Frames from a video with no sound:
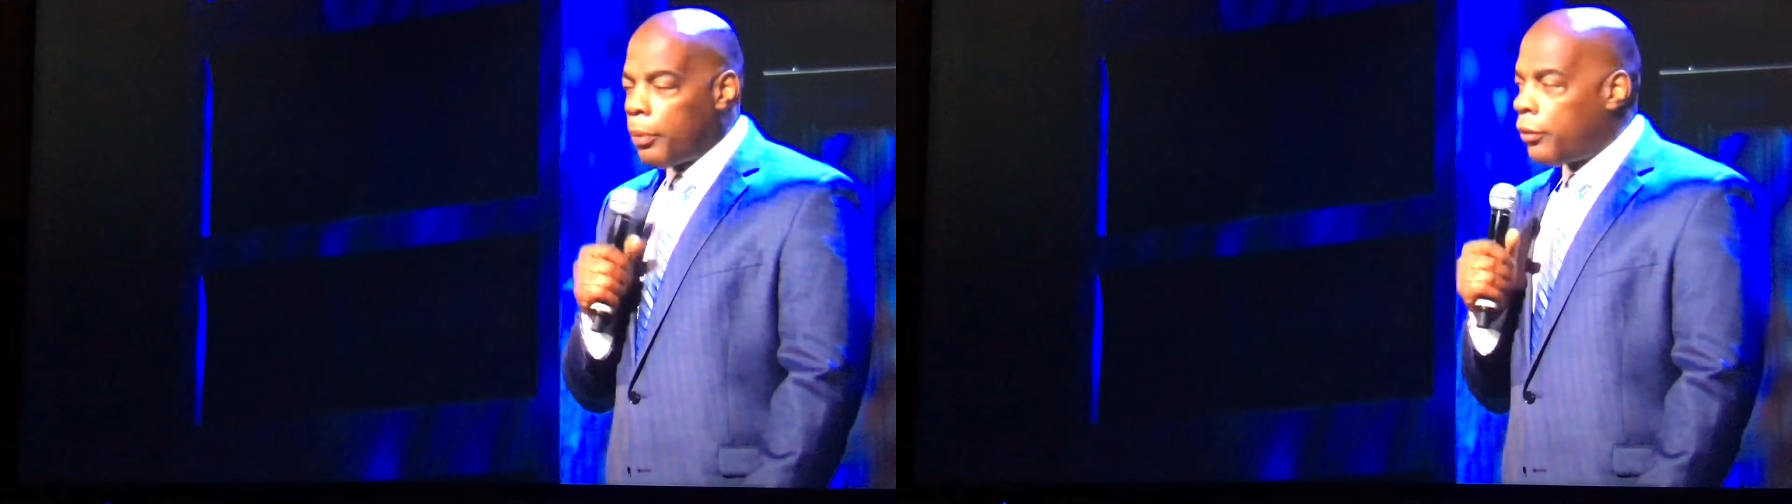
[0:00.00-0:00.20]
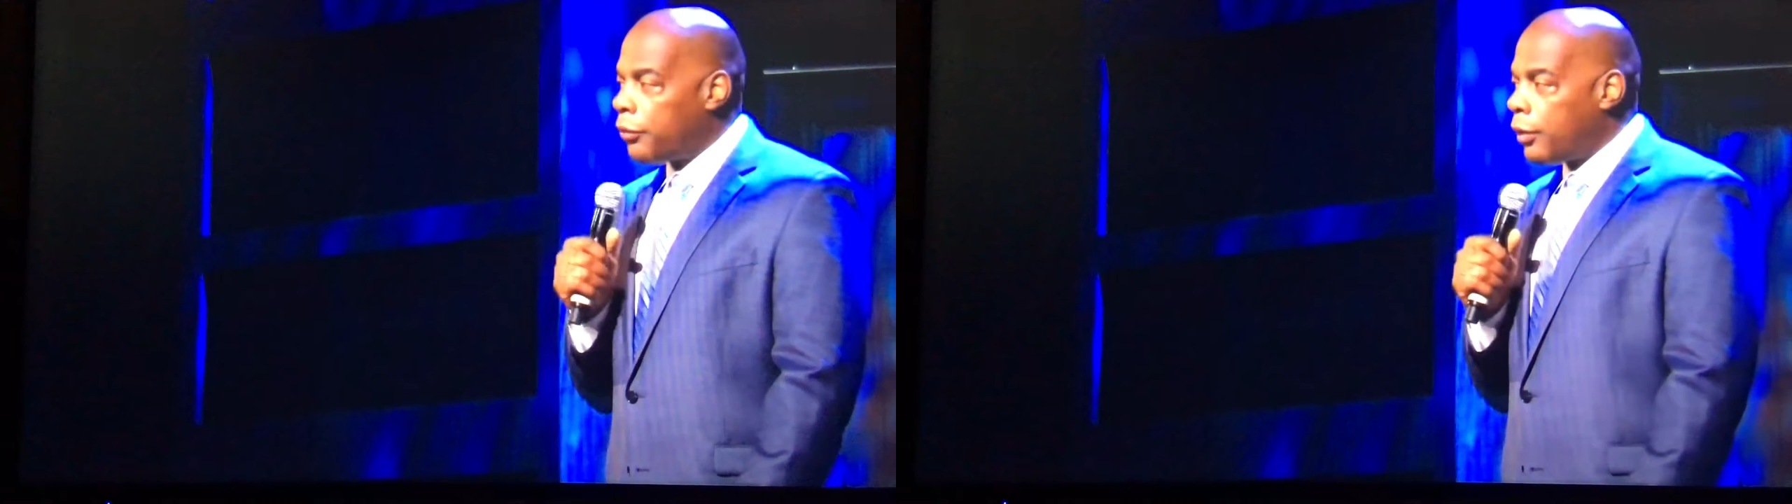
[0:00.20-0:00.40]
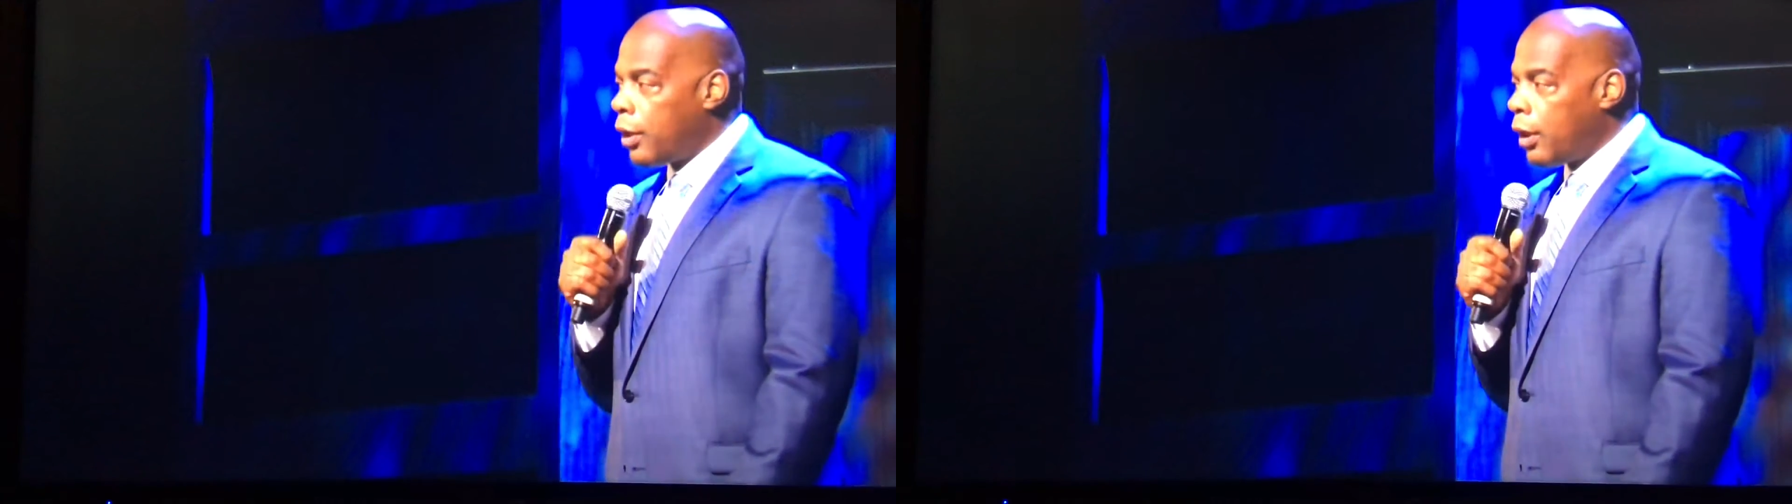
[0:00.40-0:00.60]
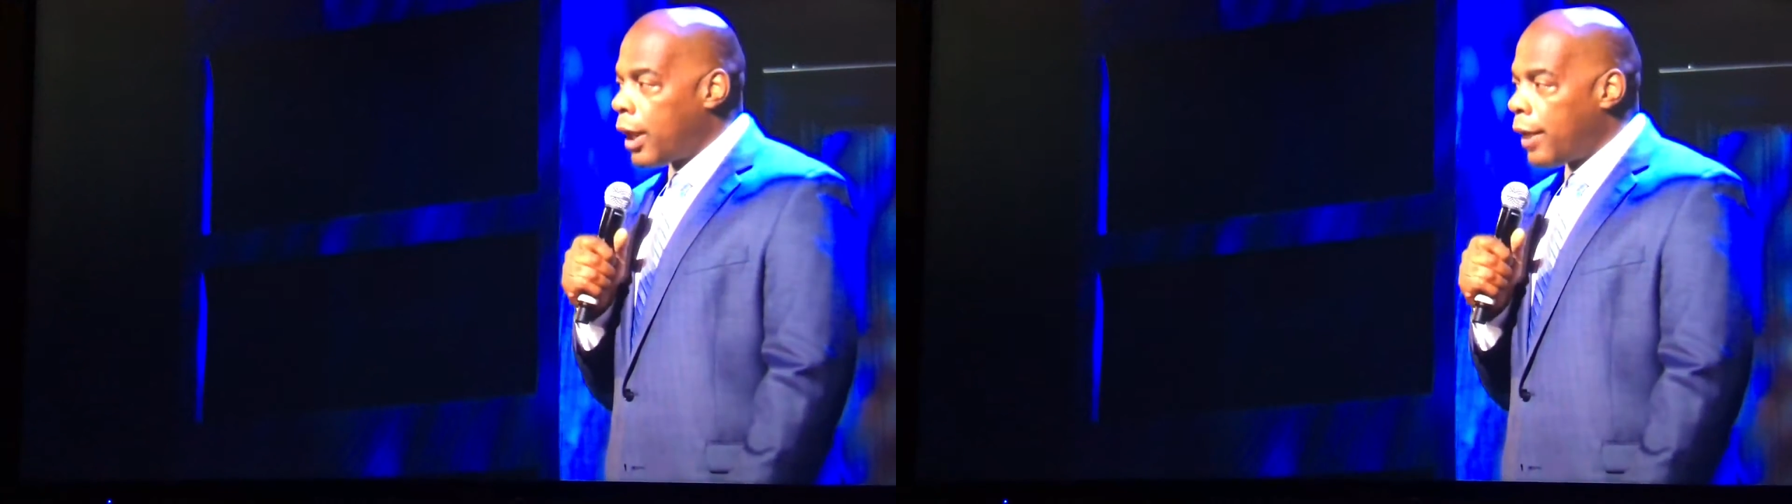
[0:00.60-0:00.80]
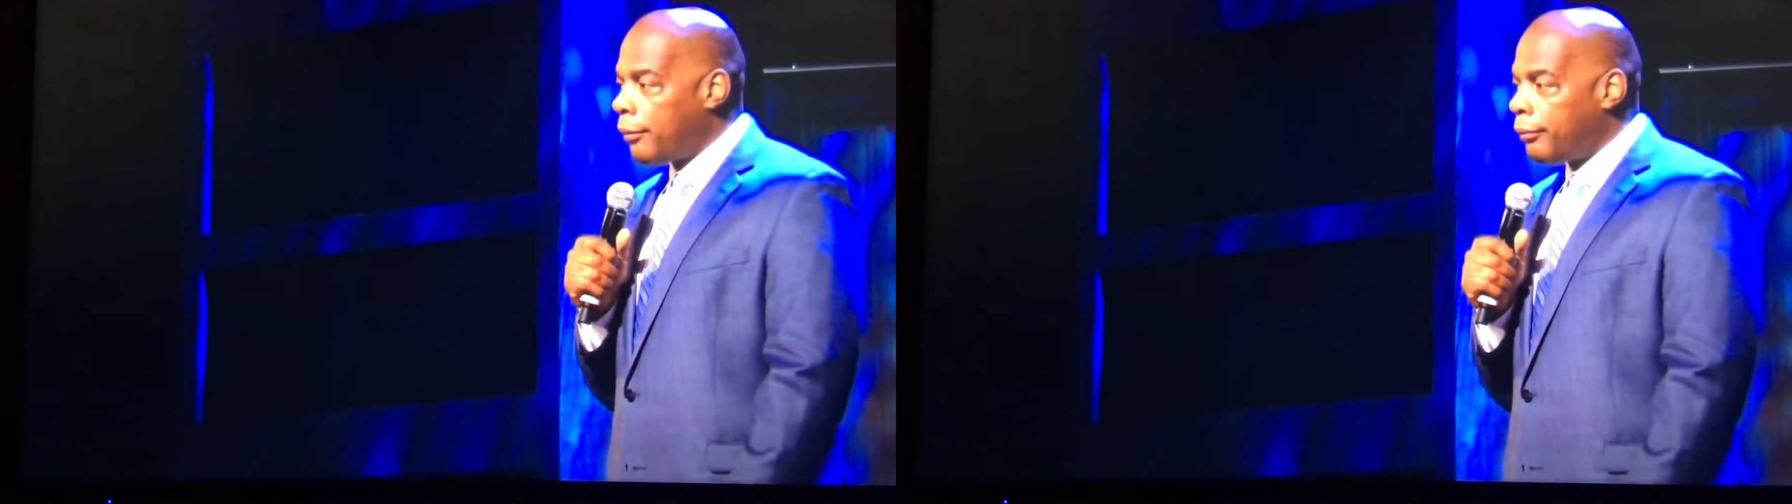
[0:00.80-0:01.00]
couples and all
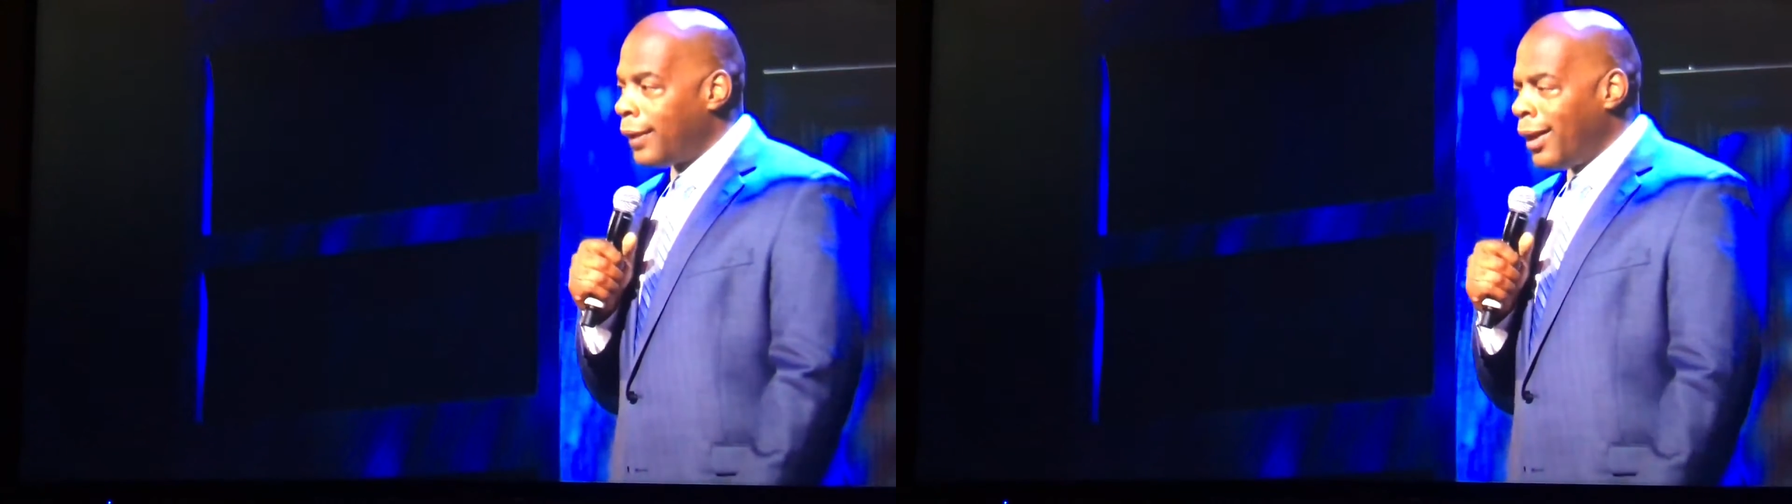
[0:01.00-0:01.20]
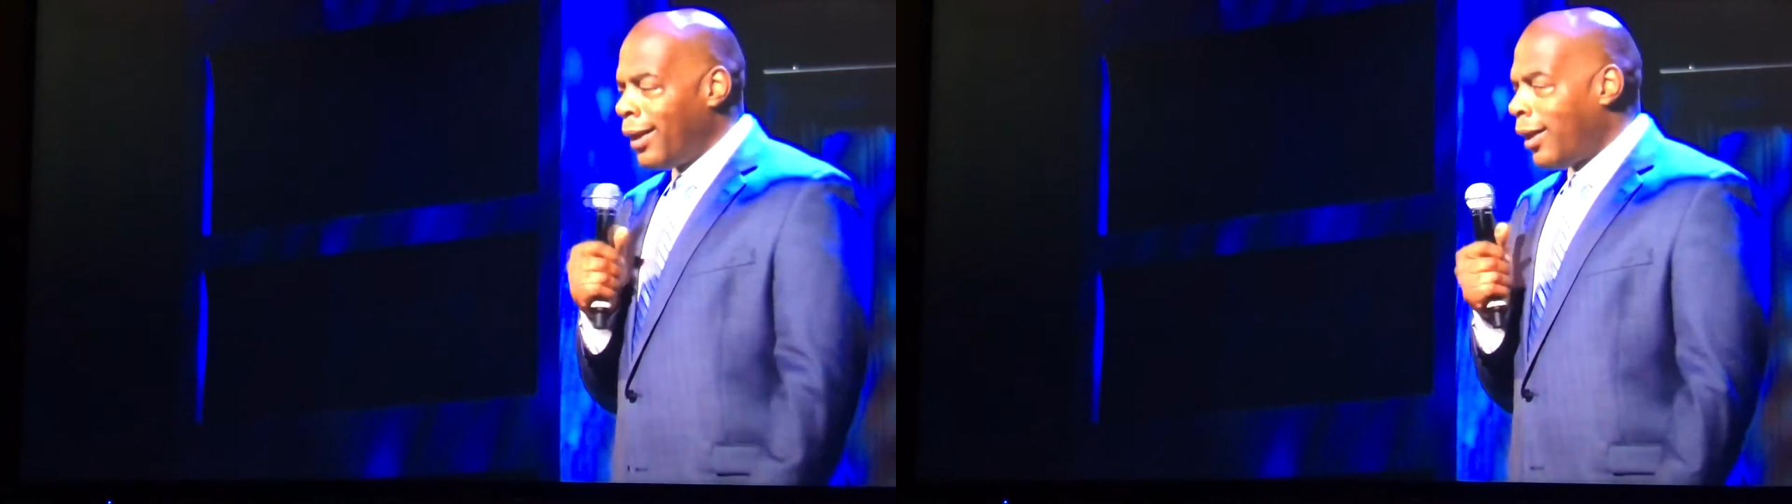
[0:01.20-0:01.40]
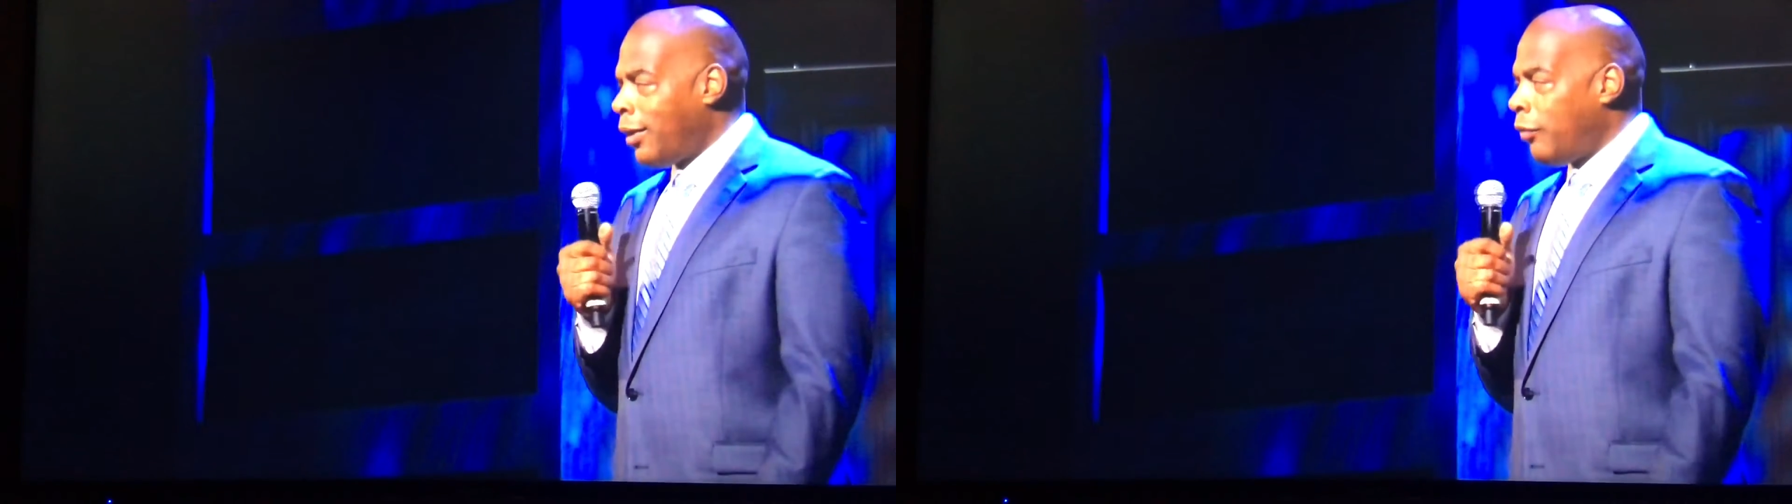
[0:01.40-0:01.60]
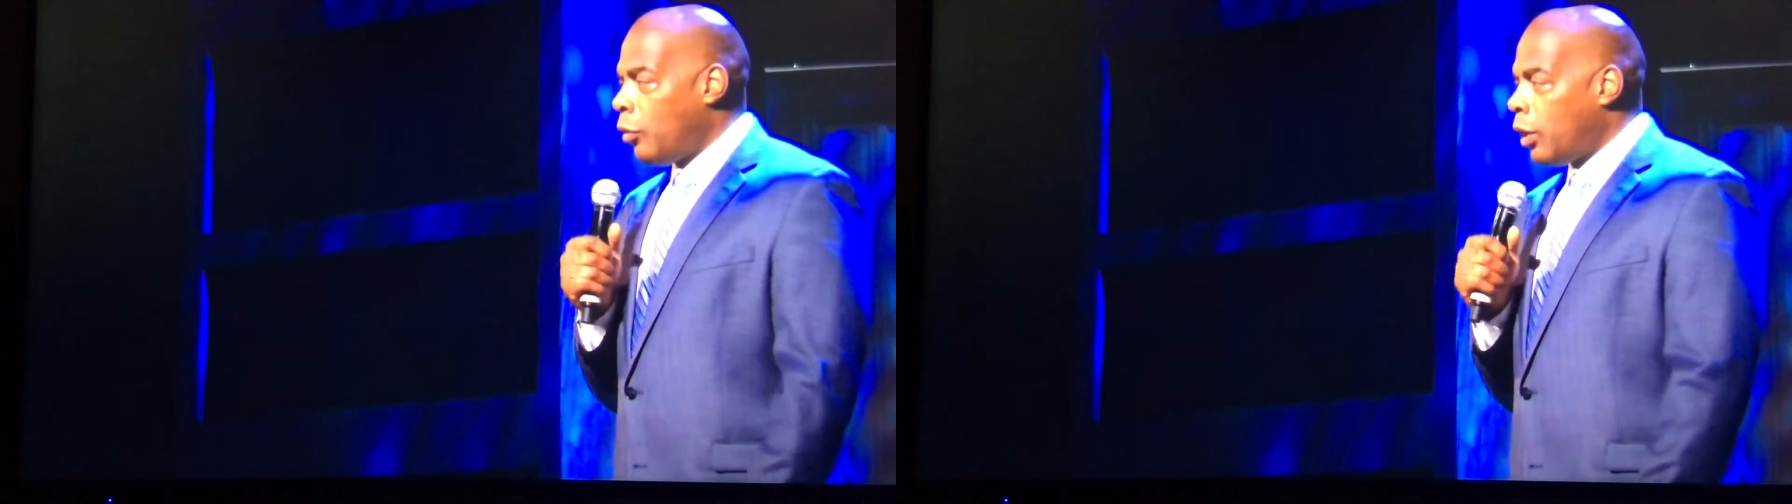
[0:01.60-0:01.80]
that. I don't even